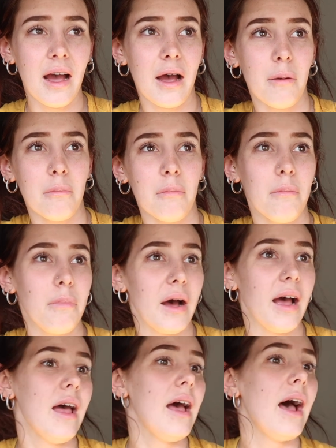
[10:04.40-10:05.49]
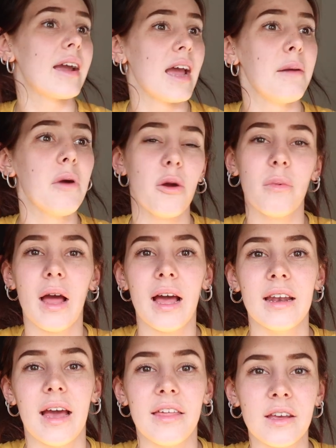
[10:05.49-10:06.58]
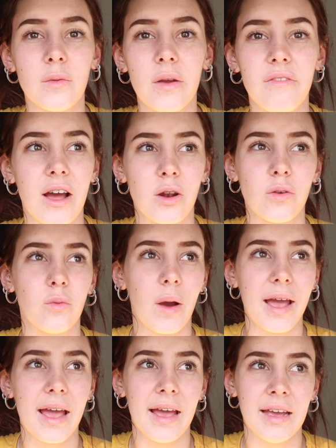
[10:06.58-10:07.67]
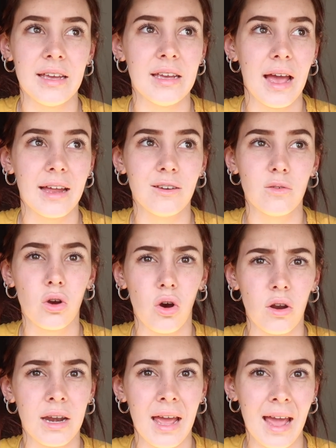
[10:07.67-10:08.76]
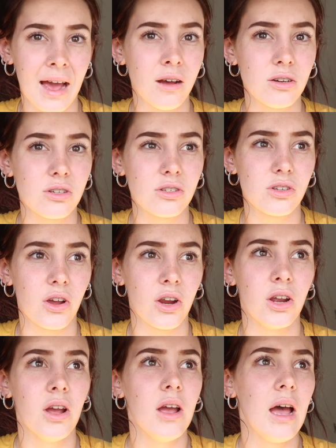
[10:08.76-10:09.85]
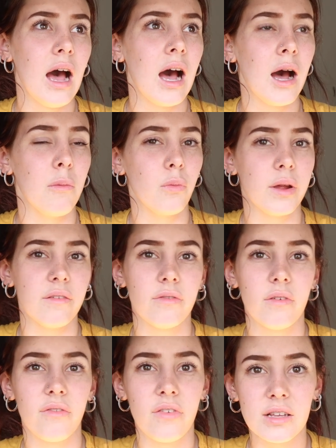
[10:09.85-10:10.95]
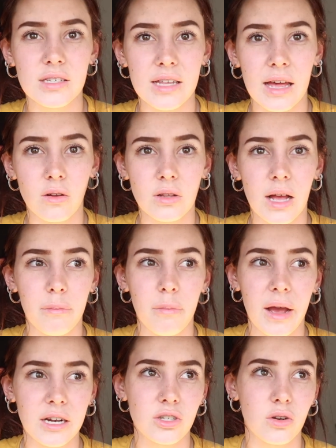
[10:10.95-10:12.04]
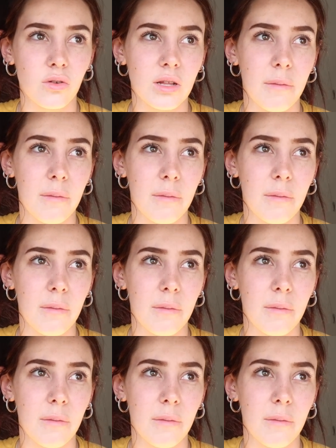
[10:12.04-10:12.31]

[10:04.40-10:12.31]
But I came home and I think we found where he had gotten out. So we've fixed that all up, patched it all